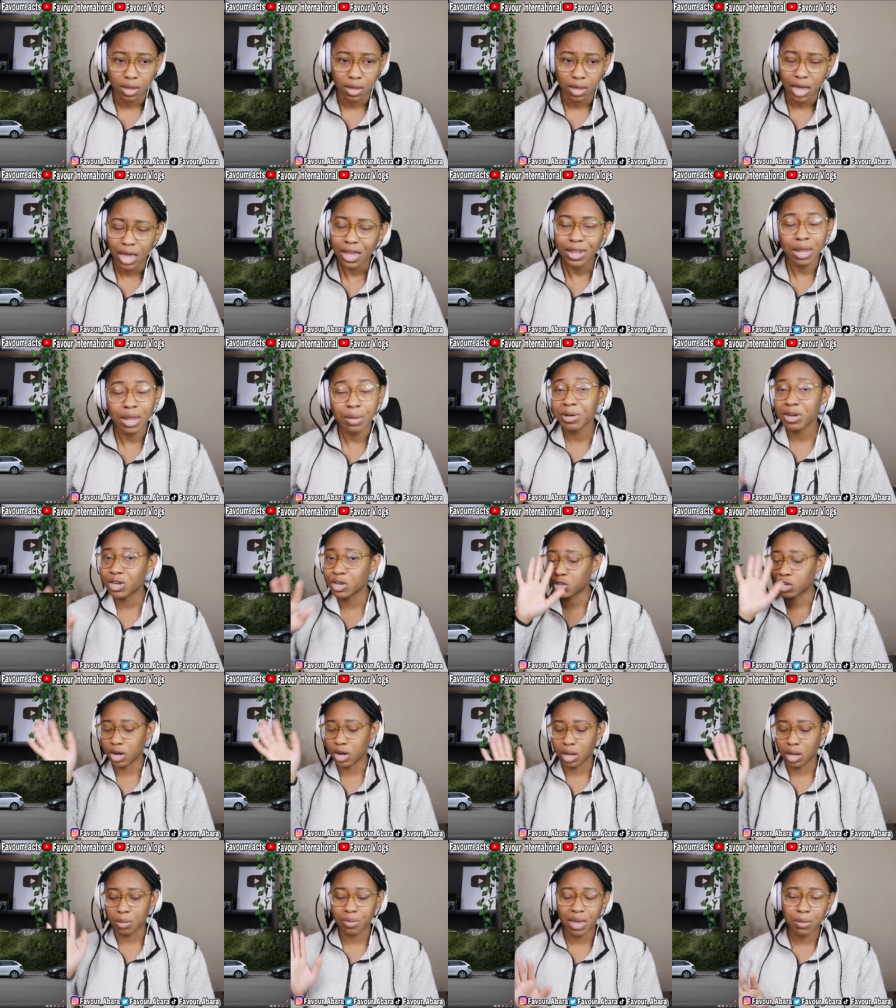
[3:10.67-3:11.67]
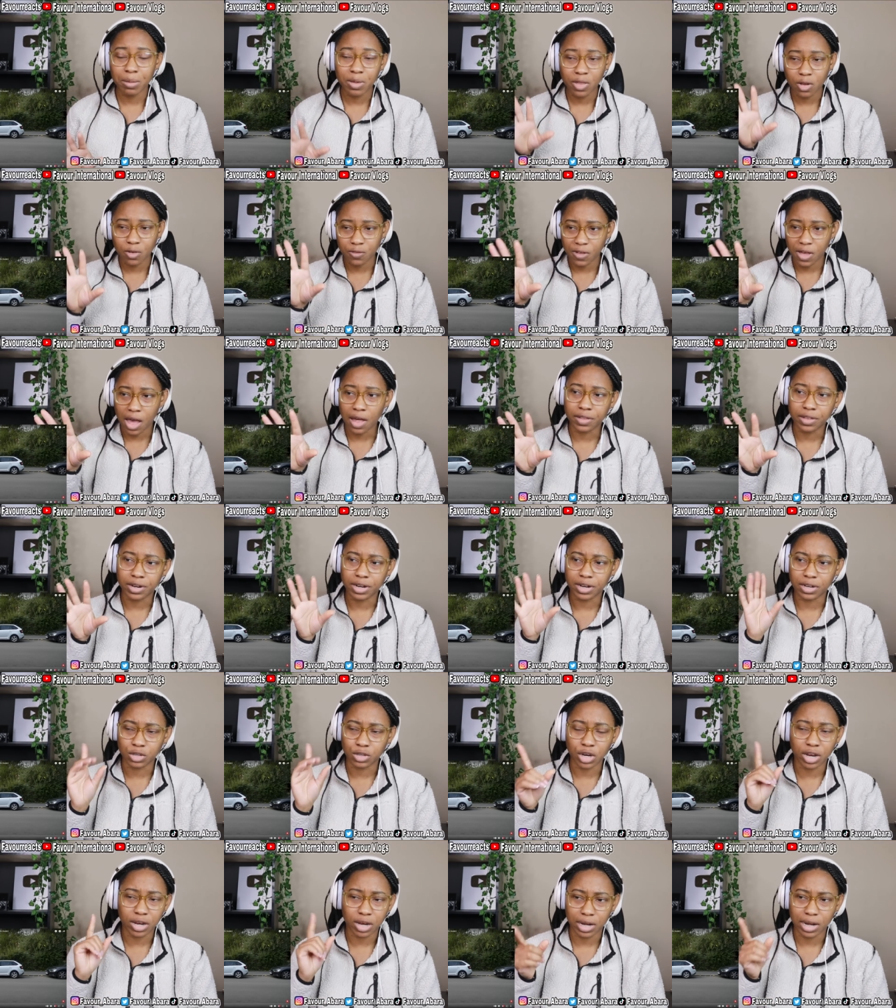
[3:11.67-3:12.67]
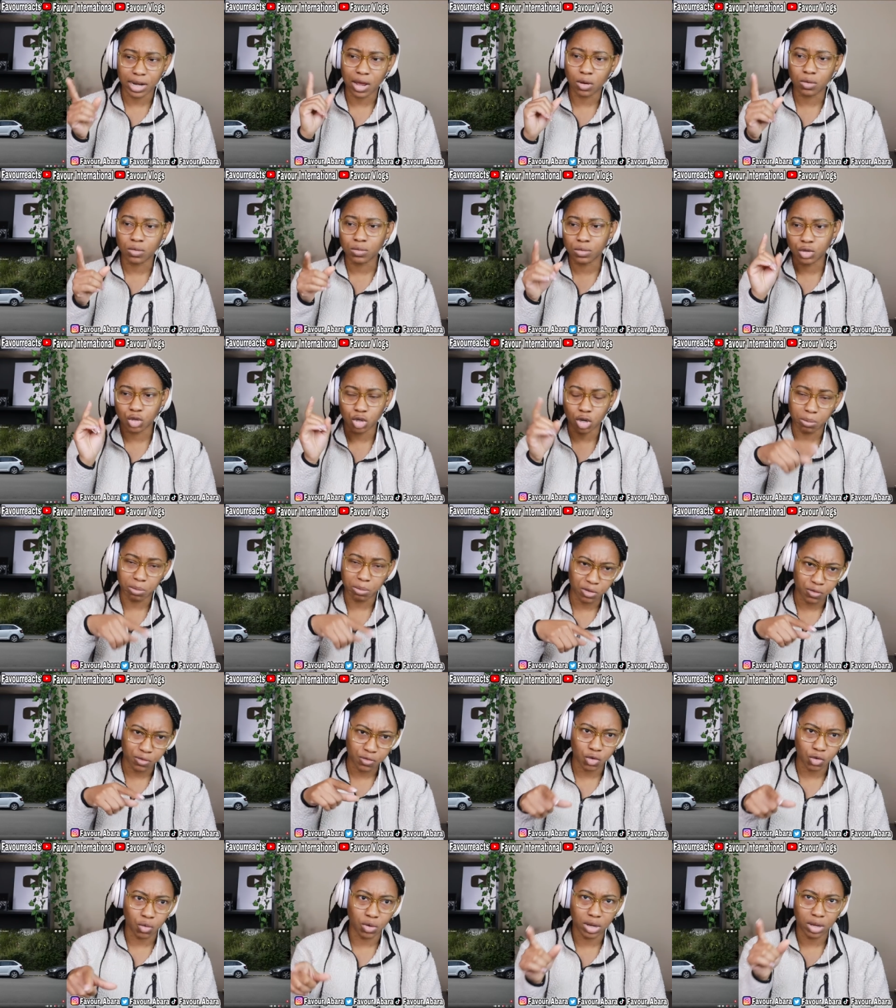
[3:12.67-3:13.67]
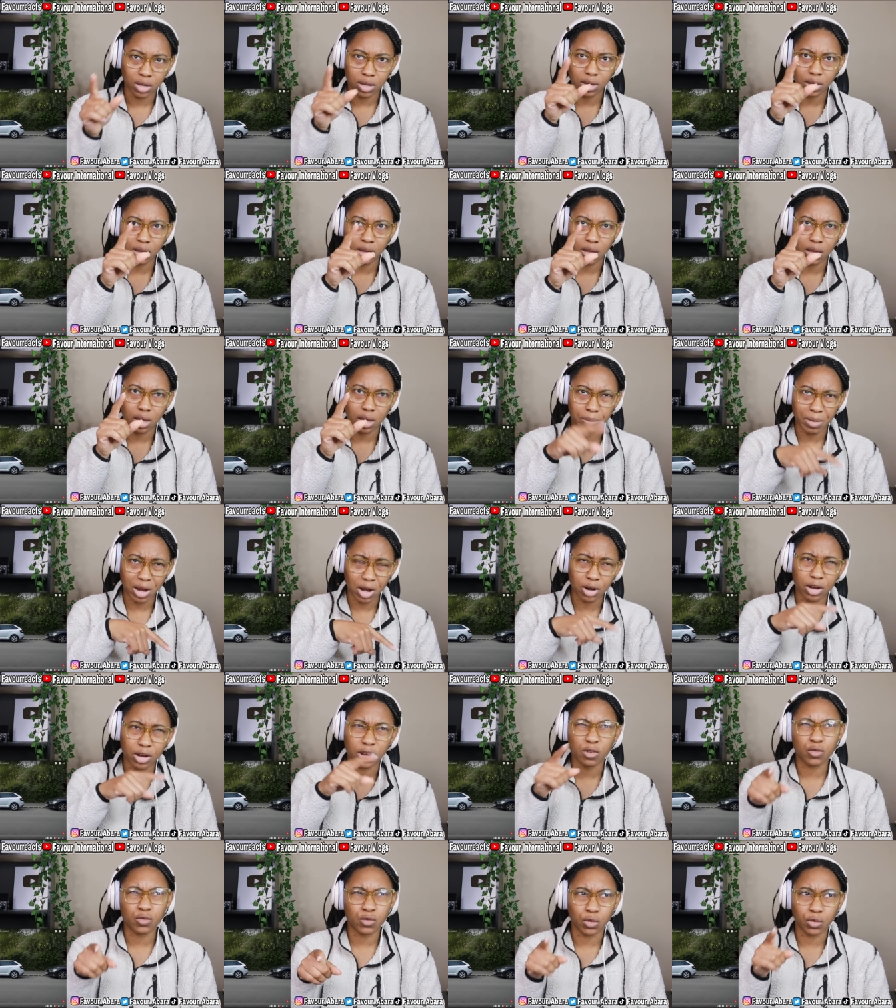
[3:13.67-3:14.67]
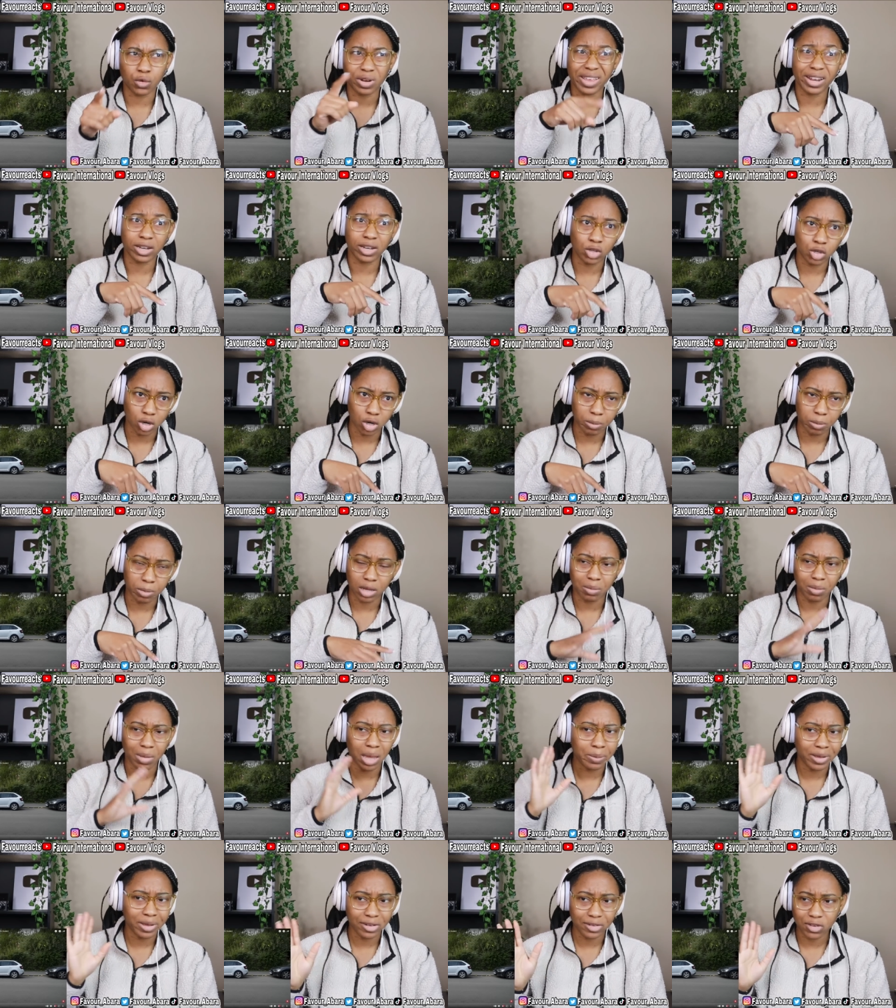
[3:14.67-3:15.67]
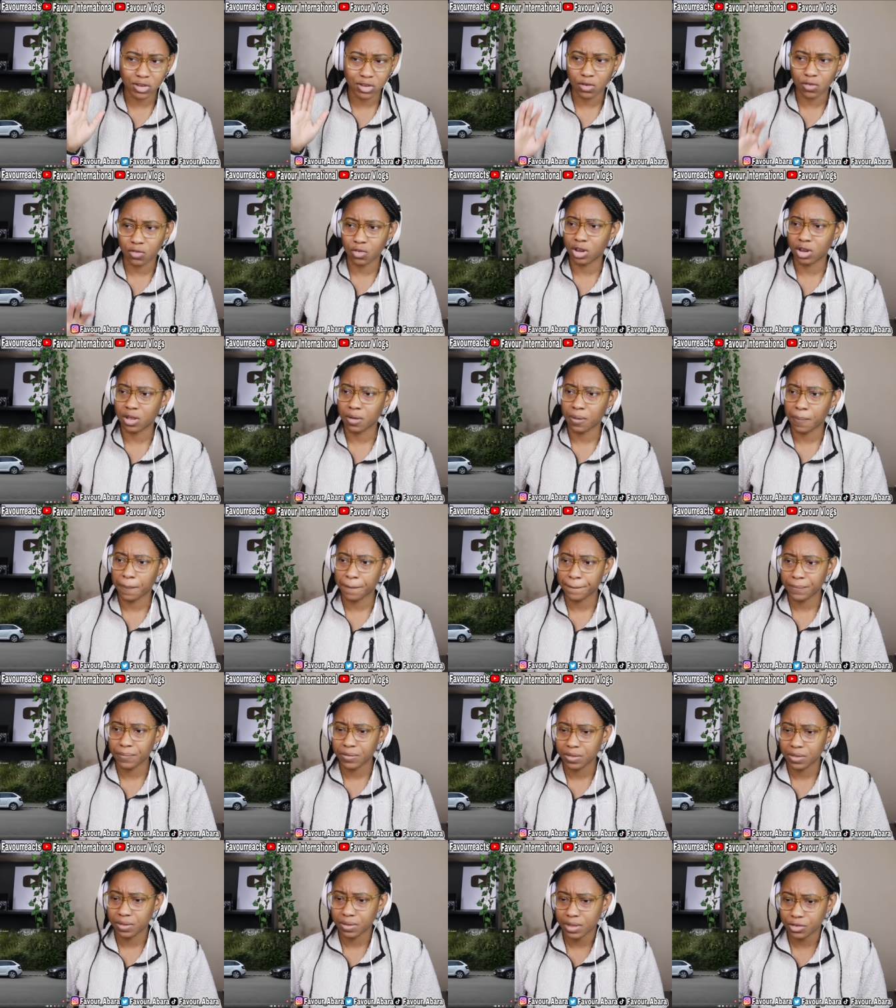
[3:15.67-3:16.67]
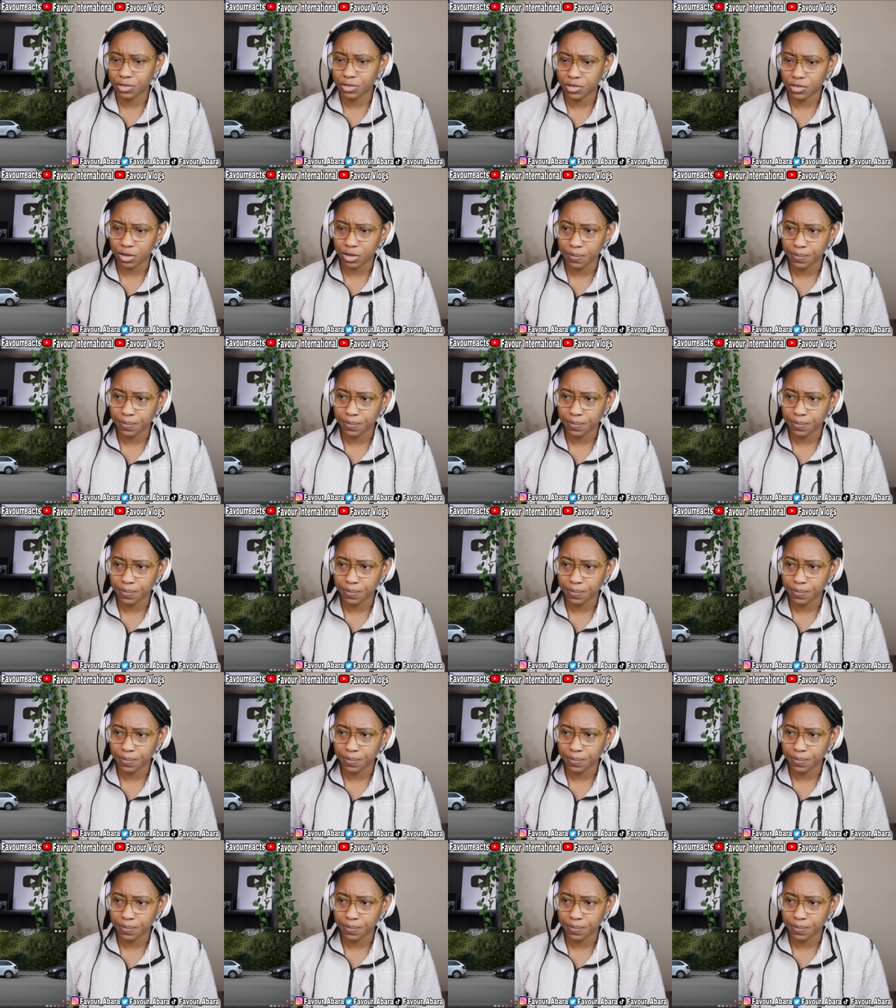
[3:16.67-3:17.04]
let me just shut up. Maybe they're valid in checking out German food, American food in Germany. Maybe it's different. Let's see.